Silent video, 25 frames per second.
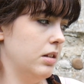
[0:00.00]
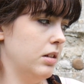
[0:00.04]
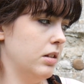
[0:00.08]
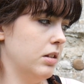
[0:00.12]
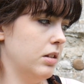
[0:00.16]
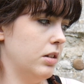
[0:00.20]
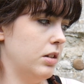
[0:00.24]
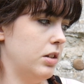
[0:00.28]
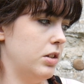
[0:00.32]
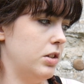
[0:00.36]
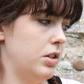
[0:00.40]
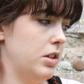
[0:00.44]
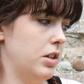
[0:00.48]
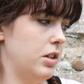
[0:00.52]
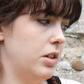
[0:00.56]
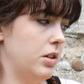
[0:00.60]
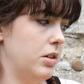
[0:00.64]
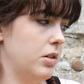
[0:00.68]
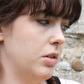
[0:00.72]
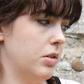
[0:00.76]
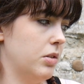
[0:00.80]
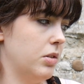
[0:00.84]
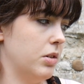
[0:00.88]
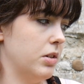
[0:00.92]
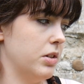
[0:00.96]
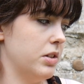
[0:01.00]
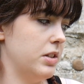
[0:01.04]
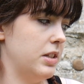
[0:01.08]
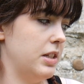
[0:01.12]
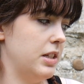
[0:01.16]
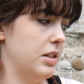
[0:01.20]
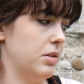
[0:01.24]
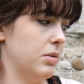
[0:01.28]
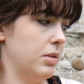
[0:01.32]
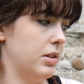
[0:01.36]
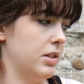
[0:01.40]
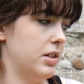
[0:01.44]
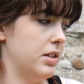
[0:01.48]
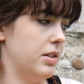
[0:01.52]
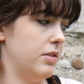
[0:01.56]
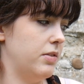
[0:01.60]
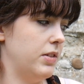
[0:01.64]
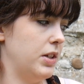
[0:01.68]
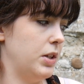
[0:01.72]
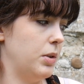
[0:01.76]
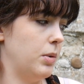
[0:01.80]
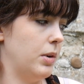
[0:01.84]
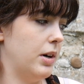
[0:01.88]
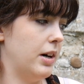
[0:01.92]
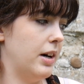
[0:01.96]
Could you cross these rods if
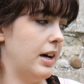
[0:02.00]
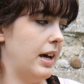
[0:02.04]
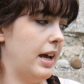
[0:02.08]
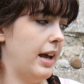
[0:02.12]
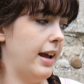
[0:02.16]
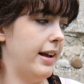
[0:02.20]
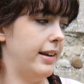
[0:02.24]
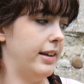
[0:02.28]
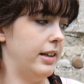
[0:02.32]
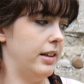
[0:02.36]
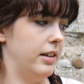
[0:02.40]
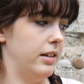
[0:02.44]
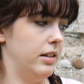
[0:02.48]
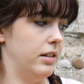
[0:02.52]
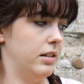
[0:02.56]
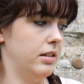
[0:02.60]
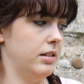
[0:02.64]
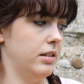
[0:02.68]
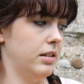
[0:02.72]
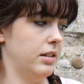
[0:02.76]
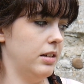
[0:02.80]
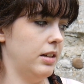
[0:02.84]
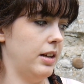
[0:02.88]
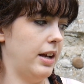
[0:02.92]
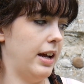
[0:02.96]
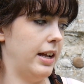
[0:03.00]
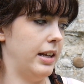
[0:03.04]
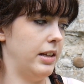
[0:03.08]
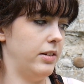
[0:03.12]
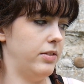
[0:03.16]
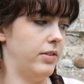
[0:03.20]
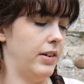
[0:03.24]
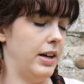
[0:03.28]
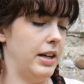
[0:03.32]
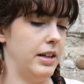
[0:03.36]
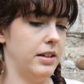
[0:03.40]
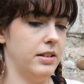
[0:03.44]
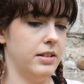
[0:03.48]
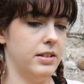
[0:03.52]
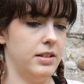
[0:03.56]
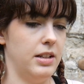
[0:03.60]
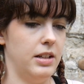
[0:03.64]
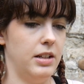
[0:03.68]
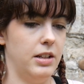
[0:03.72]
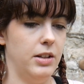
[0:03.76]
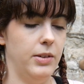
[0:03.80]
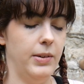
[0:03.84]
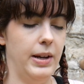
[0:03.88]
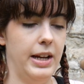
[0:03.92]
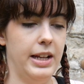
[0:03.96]
you are Ellen Halifax? Are
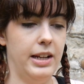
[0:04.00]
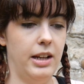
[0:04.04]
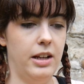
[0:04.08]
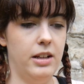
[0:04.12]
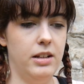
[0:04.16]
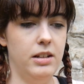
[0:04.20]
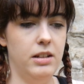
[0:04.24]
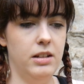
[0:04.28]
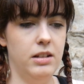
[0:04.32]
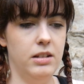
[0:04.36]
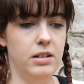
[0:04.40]
you Ellen?